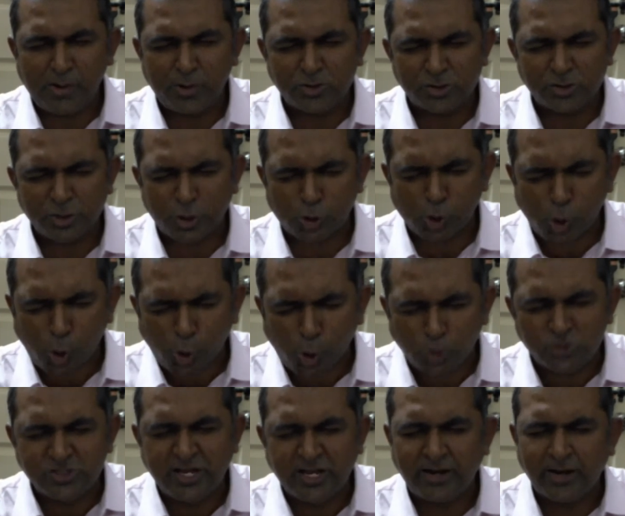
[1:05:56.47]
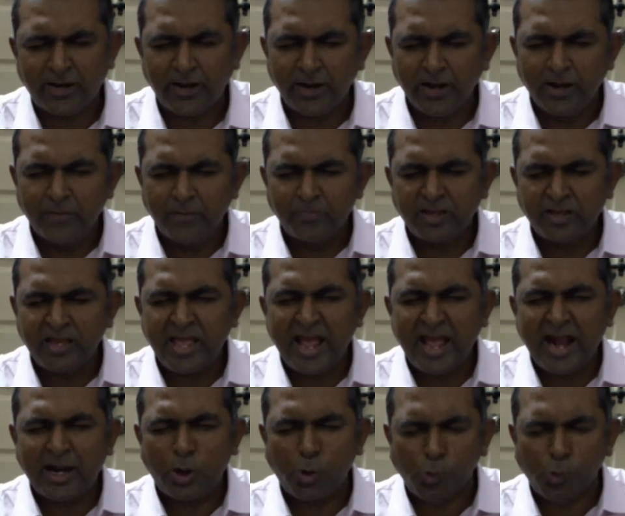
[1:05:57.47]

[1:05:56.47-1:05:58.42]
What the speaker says: He was on the roads and he had